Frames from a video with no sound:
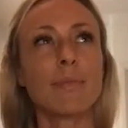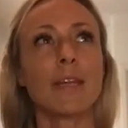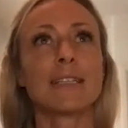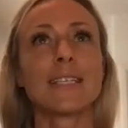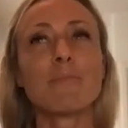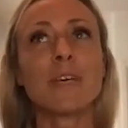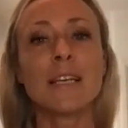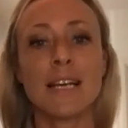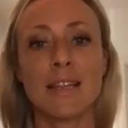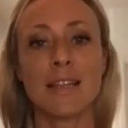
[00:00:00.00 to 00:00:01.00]
Something
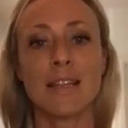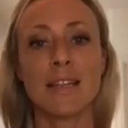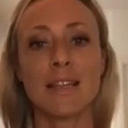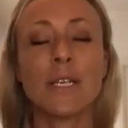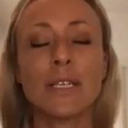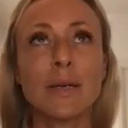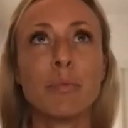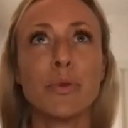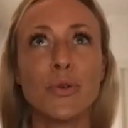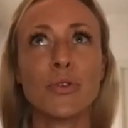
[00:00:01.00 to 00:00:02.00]
that I think is really
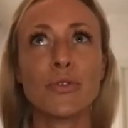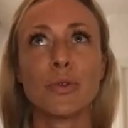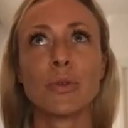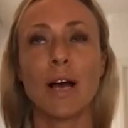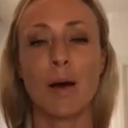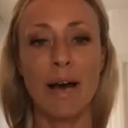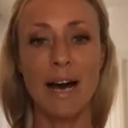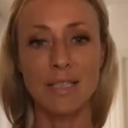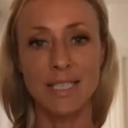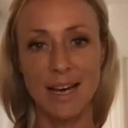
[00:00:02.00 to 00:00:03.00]
beautiful
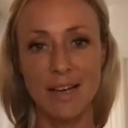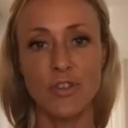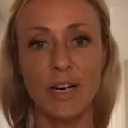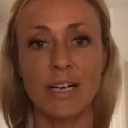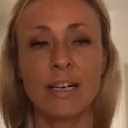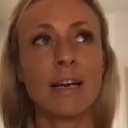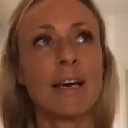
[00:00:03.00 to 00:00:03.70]
about Tantra